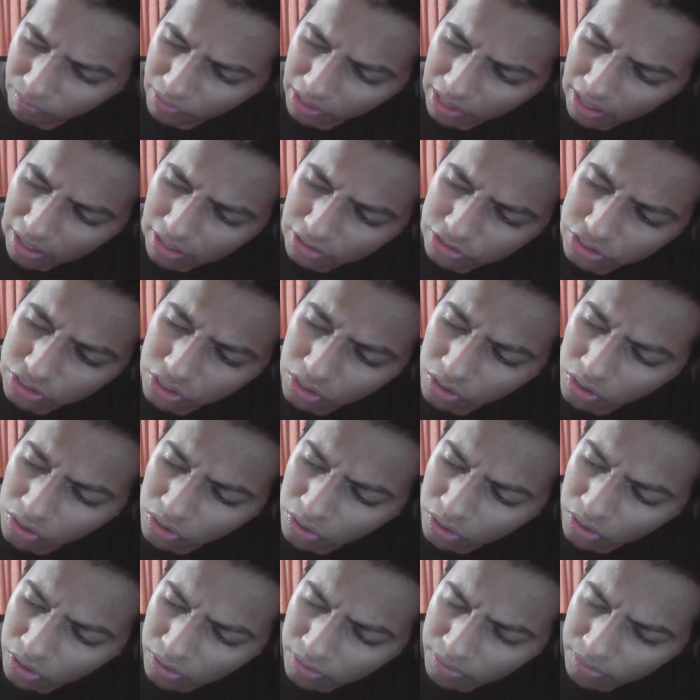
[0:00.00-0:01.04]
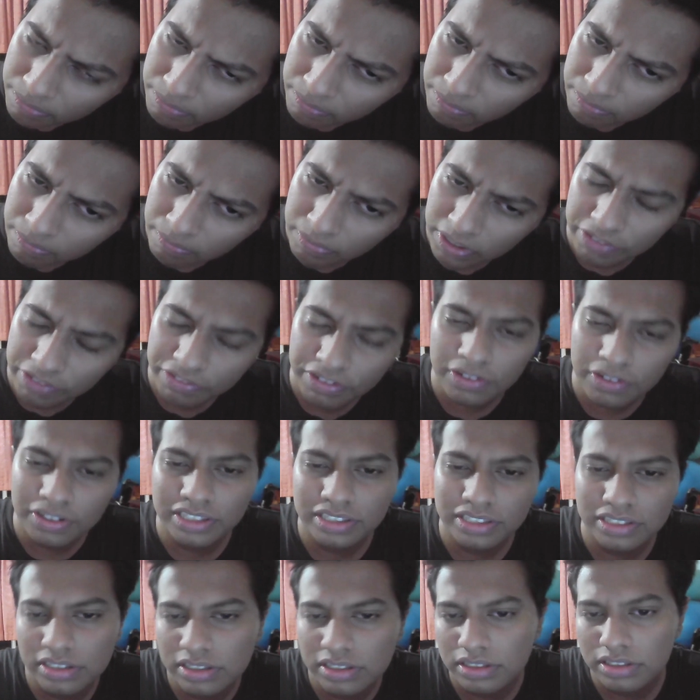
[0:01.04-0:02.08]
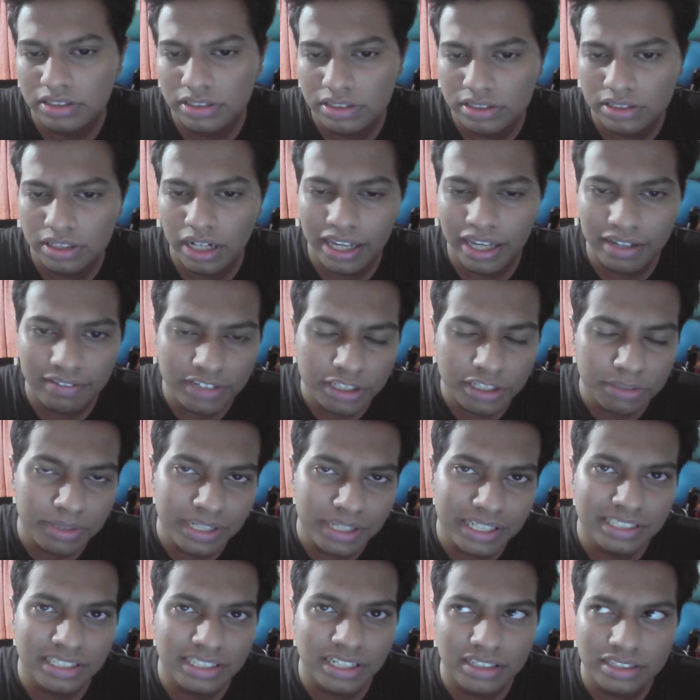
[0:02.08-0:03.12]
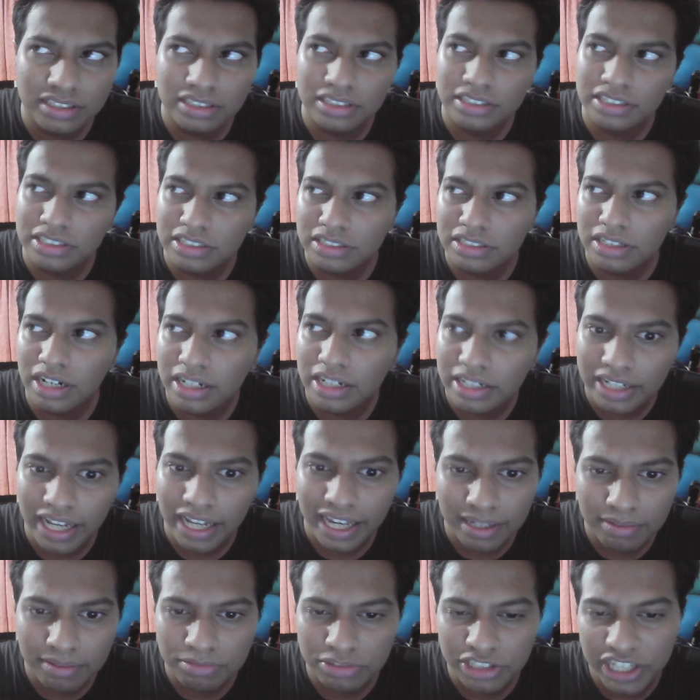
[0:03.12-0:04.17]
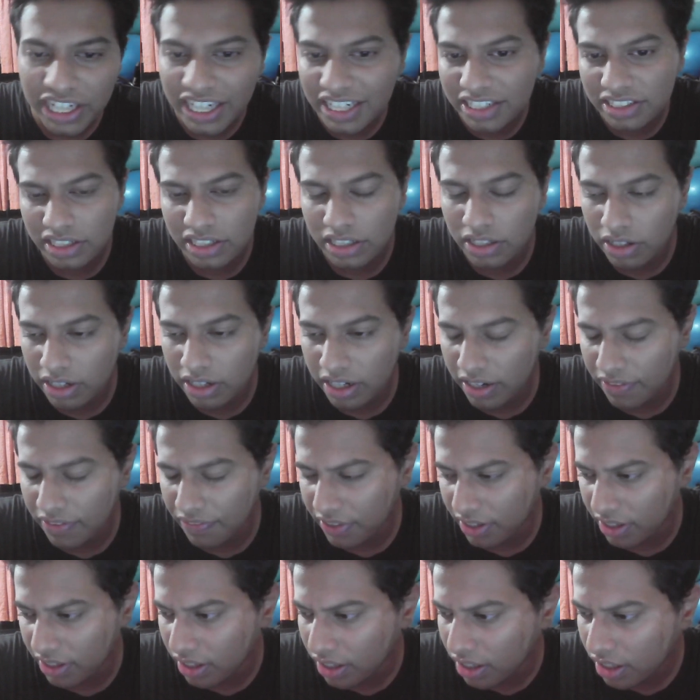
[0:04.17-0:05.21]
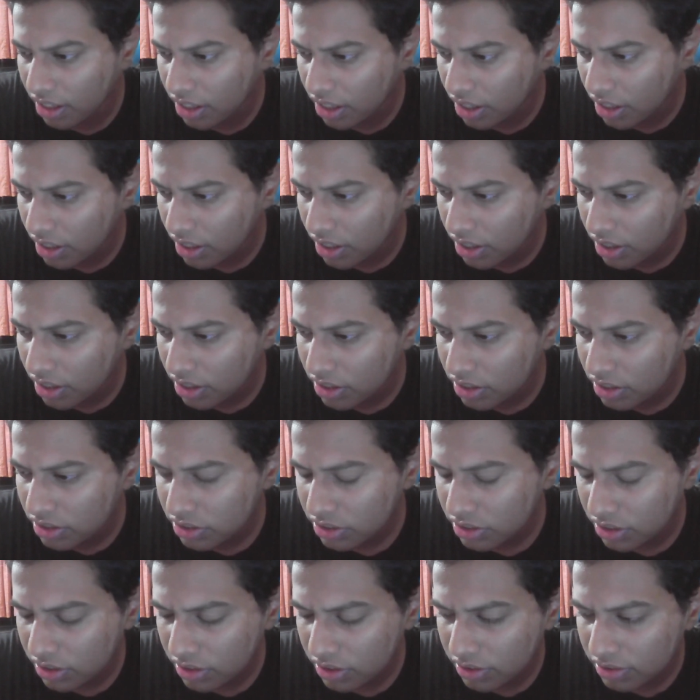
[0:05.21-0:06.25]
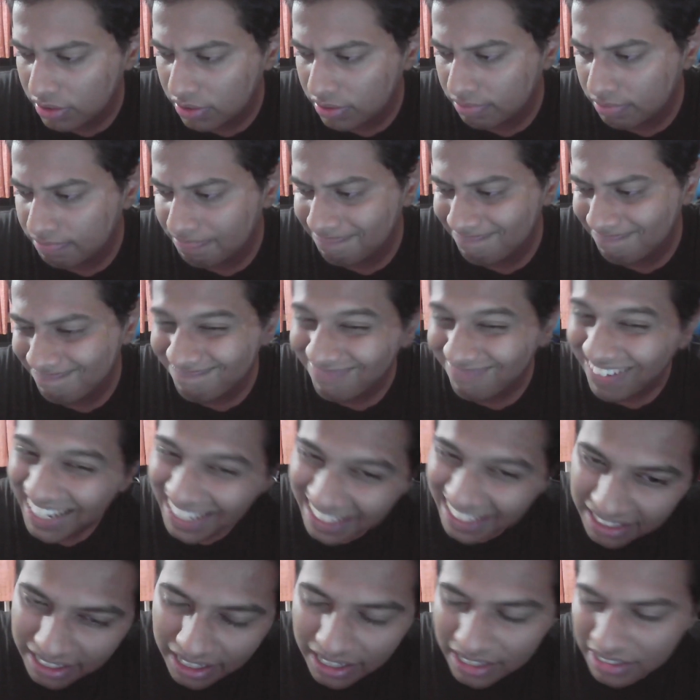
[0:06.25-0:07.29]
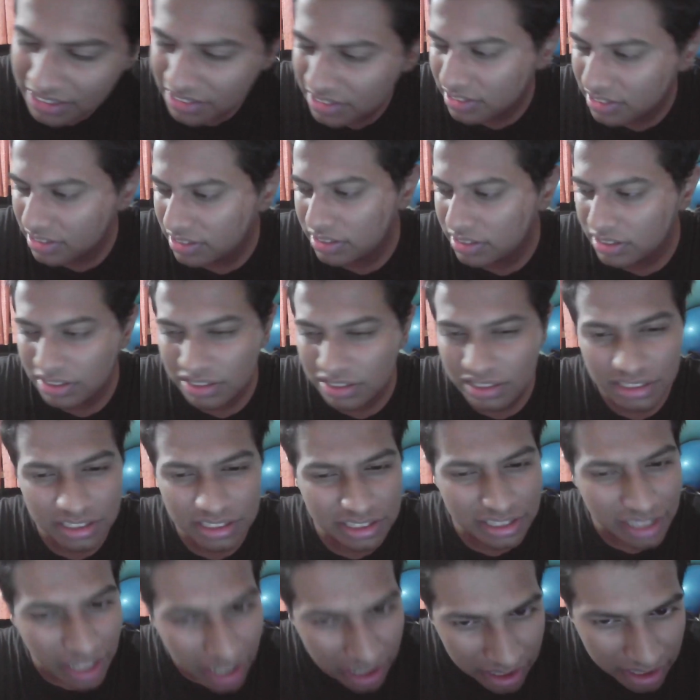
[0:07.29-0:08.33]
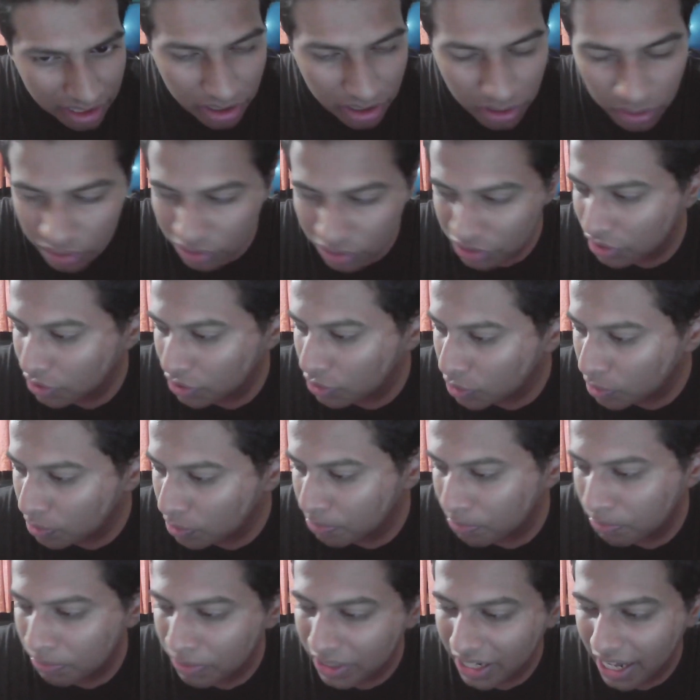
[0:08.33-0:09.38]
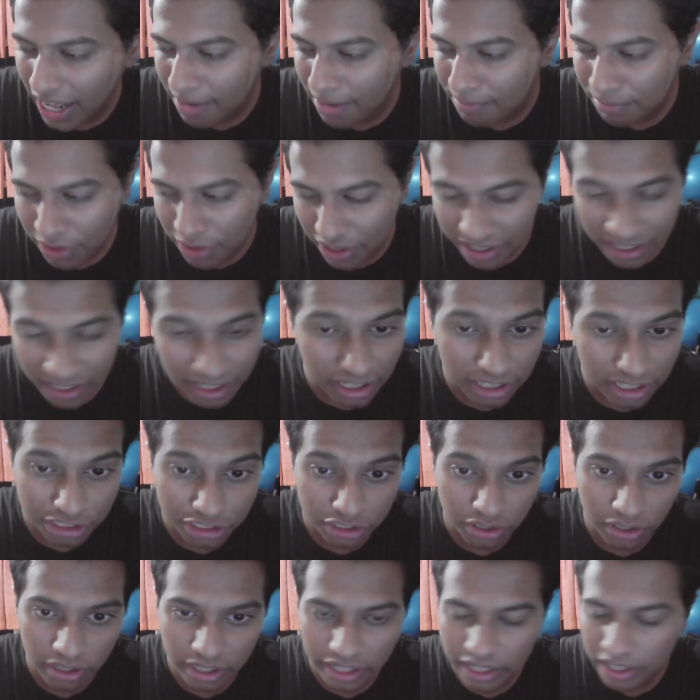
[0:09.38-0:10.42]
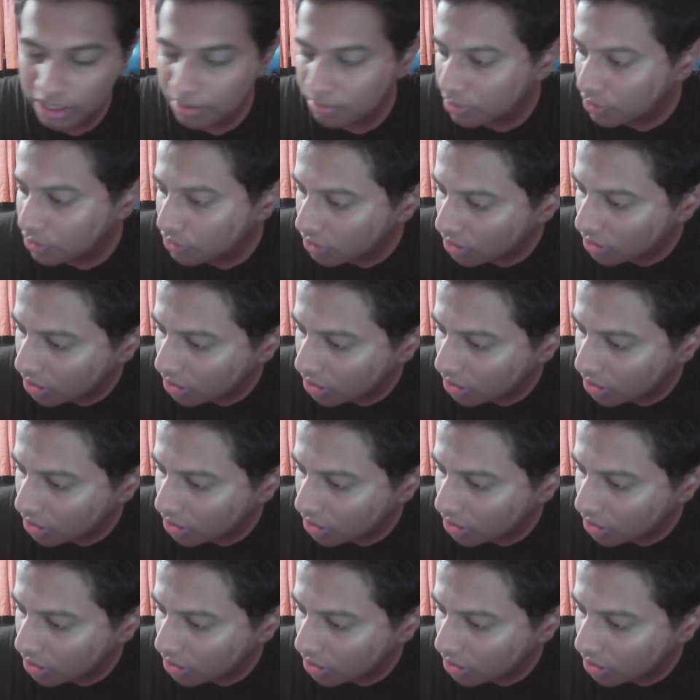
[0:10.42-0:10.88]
So if he was, like, which means that this is not time changing or anything. So I guess this is still the closed loop, but I'm not really sure anymore.